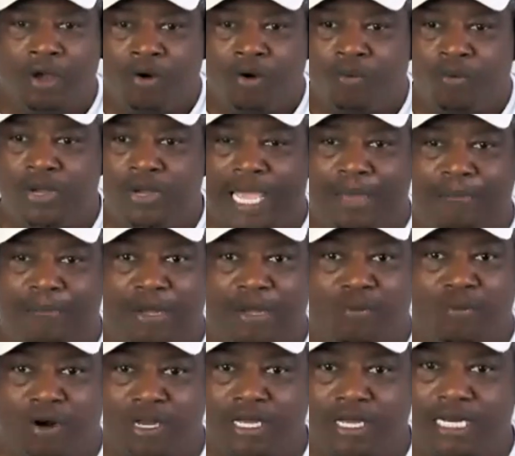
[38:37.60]
We had been
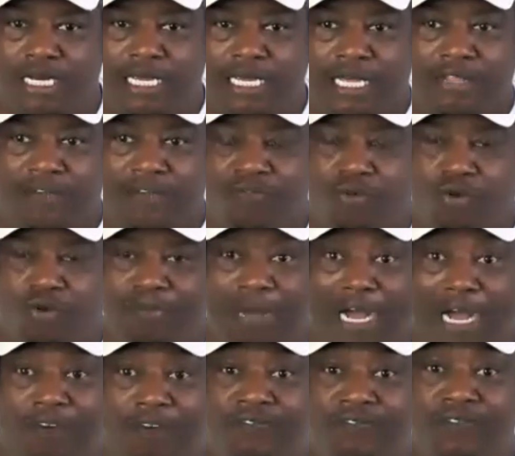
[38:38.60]
working together for
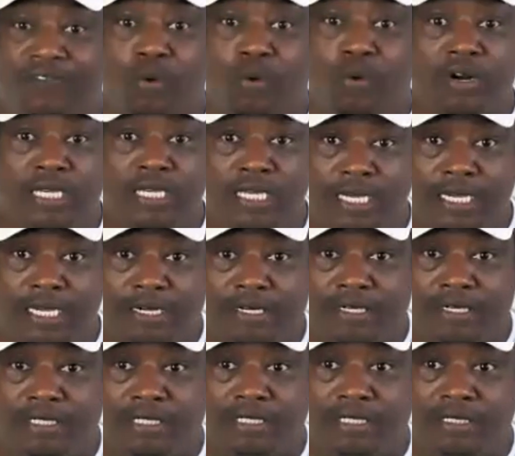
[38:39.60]
about 4
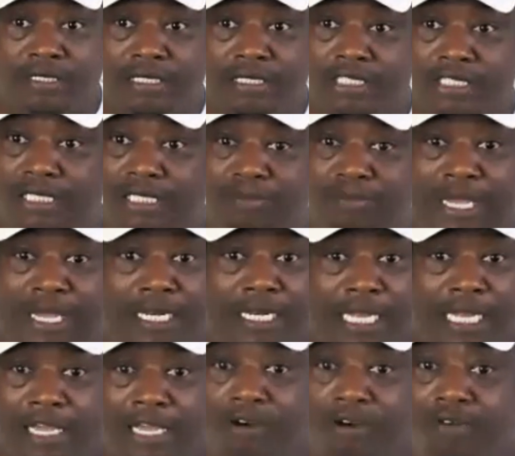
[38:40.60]
years. She made
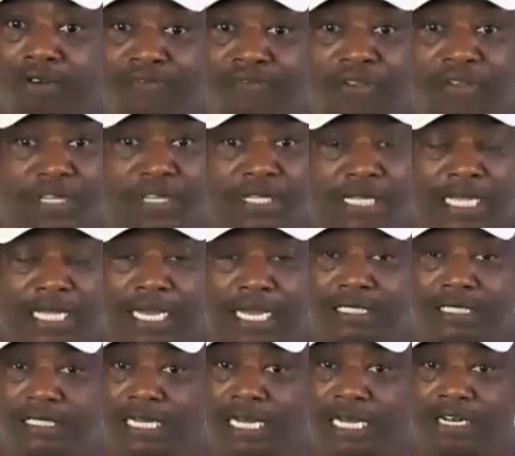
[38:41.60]
like over
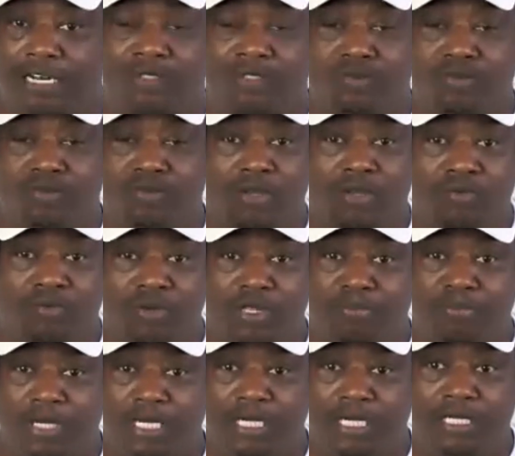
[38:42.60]
$50,000 working with
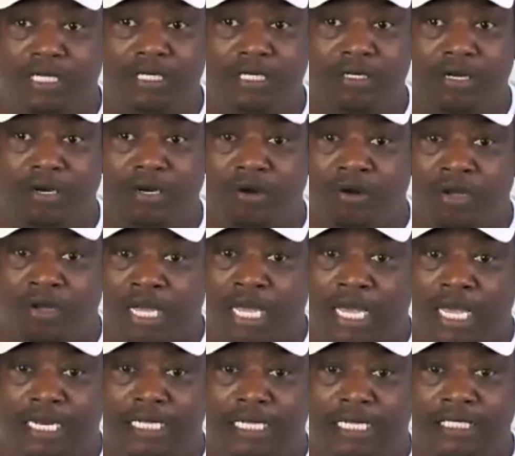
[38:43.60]
me, you know,
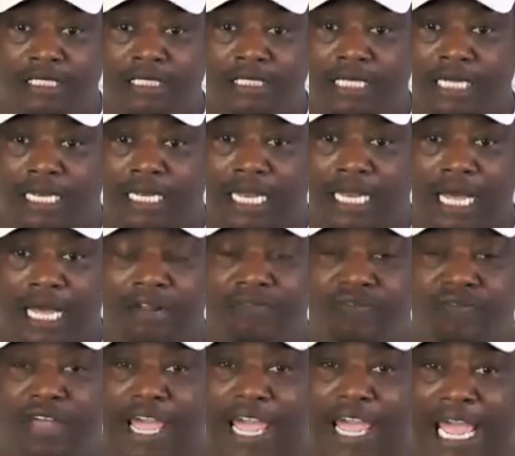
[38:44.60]
and this is a lot
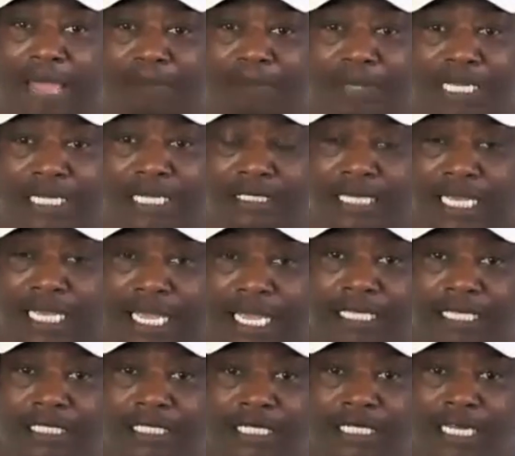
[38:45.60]
of admin
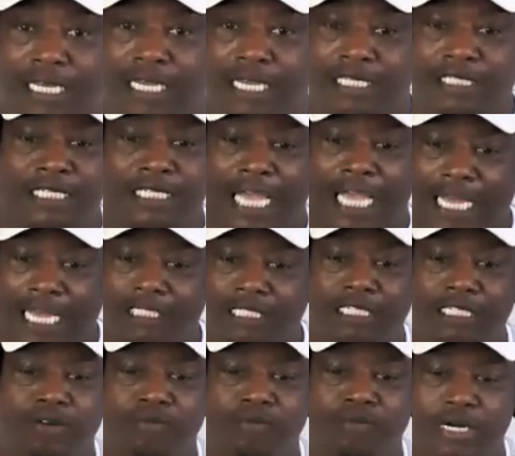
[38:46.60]
tasks. And she actually
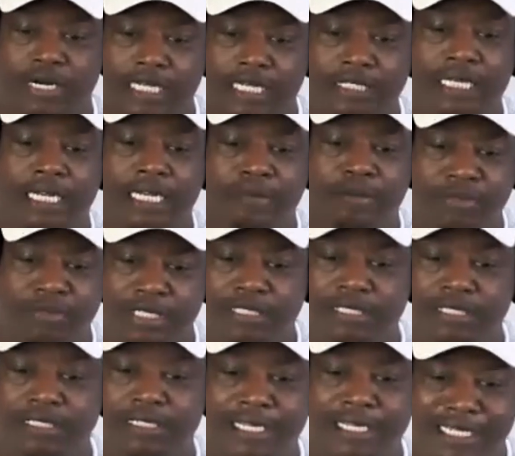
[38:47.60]
the one that set up
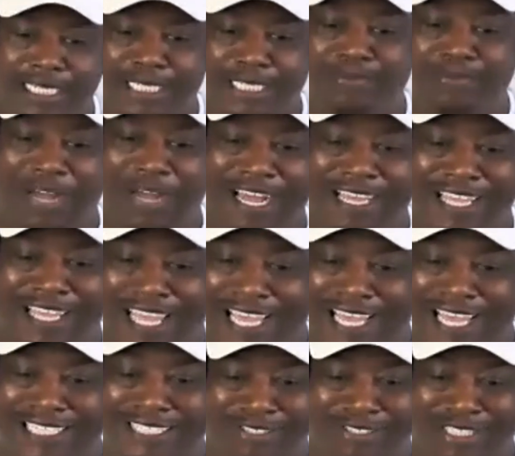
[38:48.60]
this
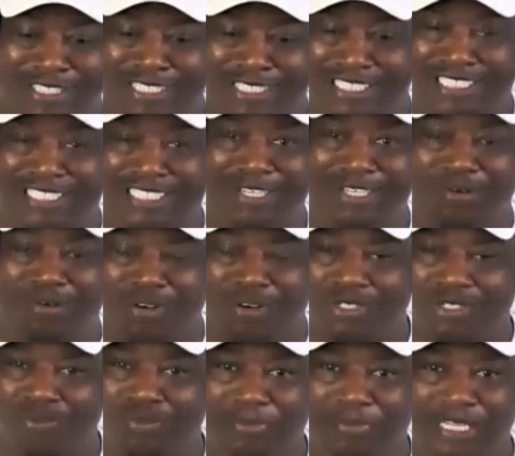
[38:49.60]
podcast. So she still
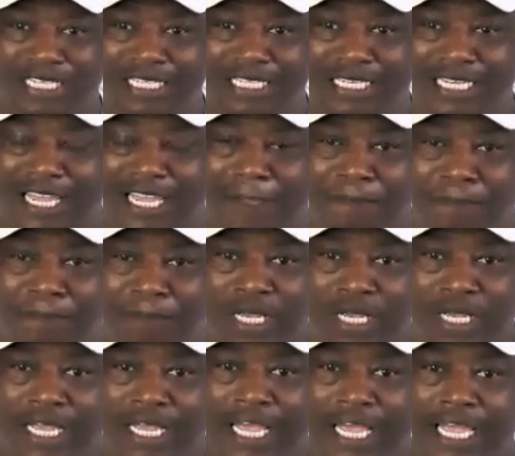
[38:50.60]
works with me today.
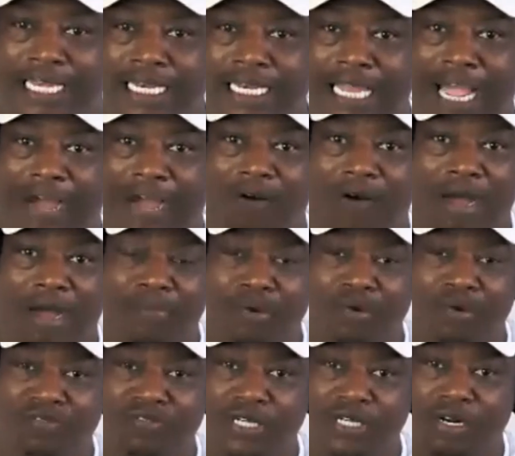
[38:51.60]
And now I
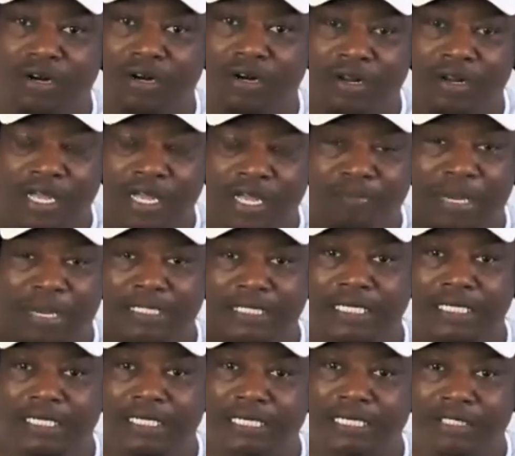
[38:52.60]
moved her
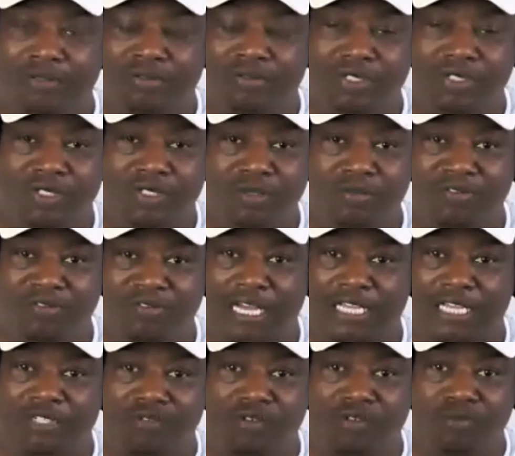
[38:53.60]
basically into a
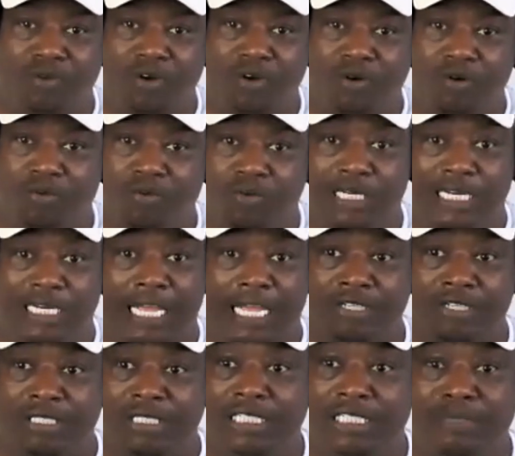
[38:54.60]
supervisory role where now
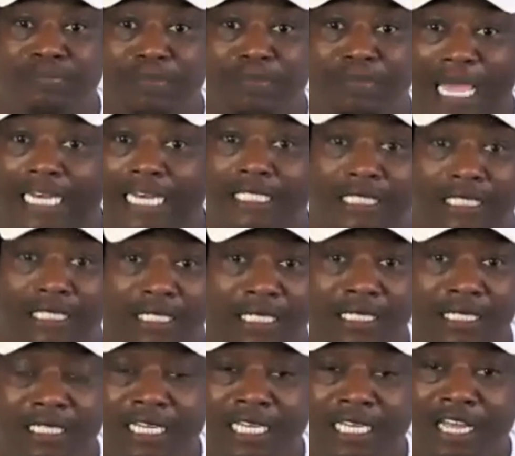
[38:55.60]
she's managing
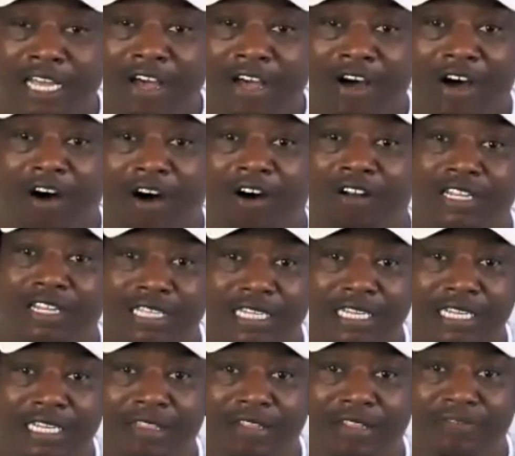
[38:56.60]
all of
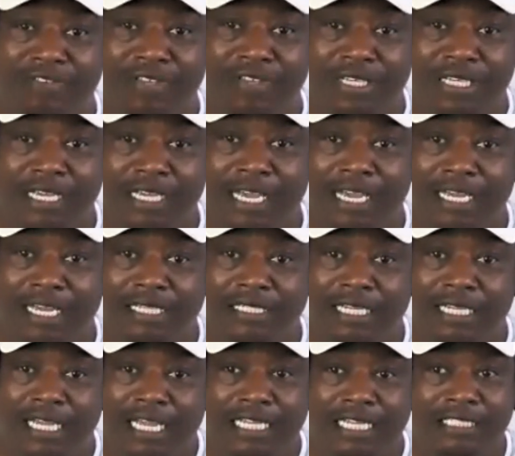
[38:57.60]
the other VAs.
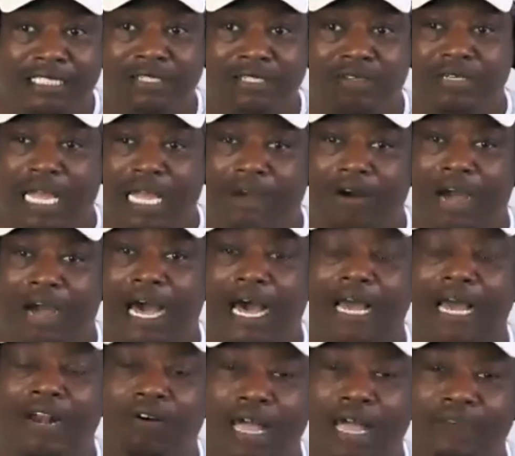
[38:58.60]
So now I
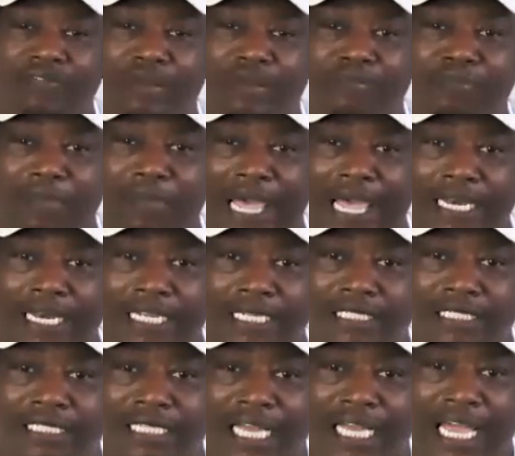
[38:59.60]
don't have to
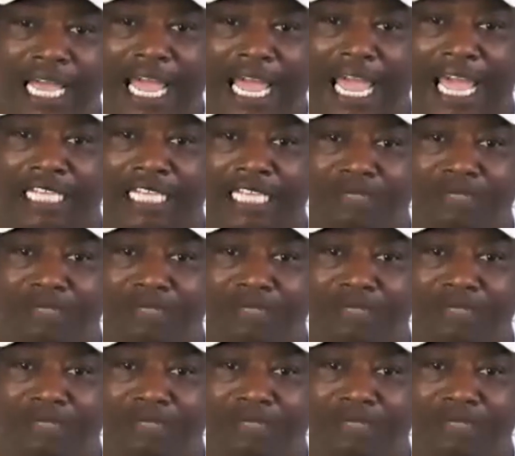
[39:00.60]
manage as